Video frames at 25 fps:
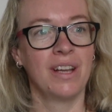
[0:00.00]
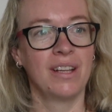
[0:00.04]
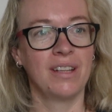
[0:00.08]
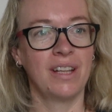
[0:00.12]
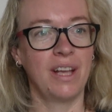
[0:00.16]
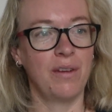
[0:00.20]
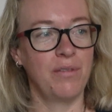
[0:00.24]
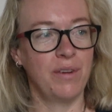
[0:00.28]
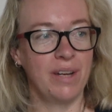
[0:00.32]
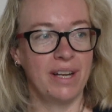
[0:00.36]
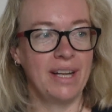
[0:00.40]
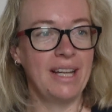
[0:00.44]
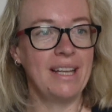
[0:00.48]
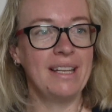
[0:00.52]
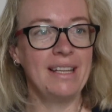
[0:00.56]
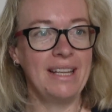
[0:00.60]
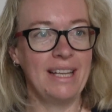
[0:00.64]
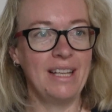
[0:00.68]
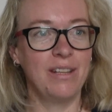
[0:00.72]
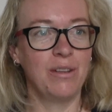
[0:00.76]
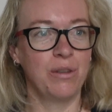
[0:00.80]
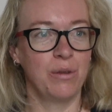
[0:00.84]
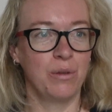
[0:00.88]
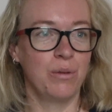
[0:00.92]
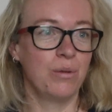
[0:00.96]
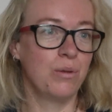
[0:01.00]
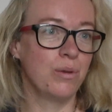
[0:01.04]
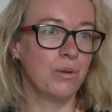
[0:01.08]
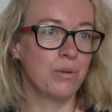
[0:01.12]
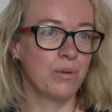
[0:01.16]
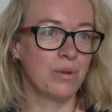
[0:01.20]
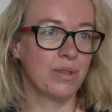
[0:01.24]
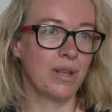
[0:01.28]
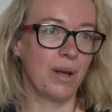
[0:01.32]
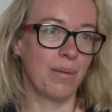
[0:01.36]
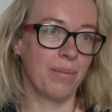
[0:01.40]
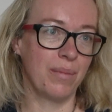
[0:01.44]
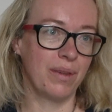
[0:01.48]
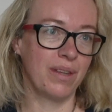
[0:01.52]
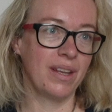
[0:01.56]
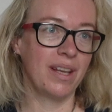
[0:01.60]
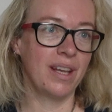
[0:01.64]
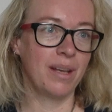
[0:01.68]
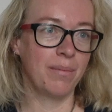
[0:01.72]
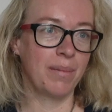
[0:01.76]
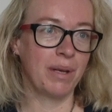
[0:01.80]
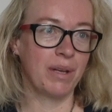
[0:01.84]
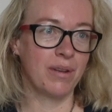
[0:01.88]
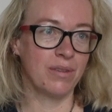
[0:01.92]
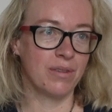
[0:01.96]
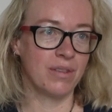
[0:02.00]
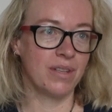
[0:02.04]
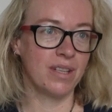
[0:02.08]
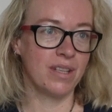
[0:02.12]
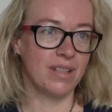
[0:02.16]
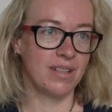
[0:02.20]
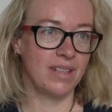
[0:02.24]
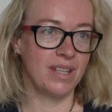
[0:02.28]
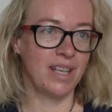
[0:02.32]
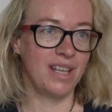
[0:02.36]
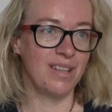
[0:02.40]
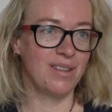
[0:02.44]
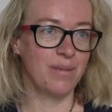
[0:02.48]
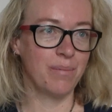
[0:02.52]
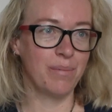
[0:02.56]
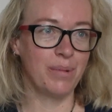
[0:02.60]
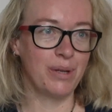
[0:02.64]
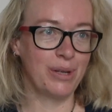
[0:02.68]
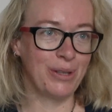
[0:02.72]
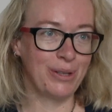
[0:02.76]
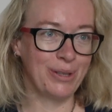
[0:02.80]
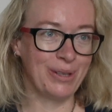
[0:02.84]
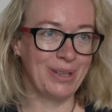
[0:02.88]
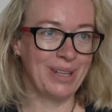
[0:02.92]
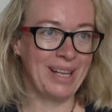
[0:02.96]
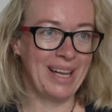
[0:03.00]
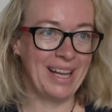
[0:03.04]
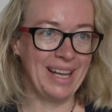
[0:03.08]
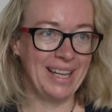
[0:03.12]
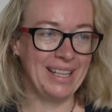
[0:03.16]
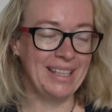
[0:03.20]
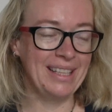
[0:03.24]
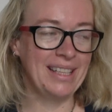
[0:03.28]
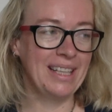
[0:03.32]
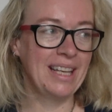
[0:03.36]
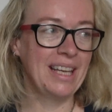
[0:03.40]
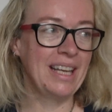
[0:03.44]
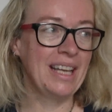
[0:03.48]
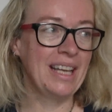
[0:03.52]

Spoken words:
they really need to do something because they see the burned land.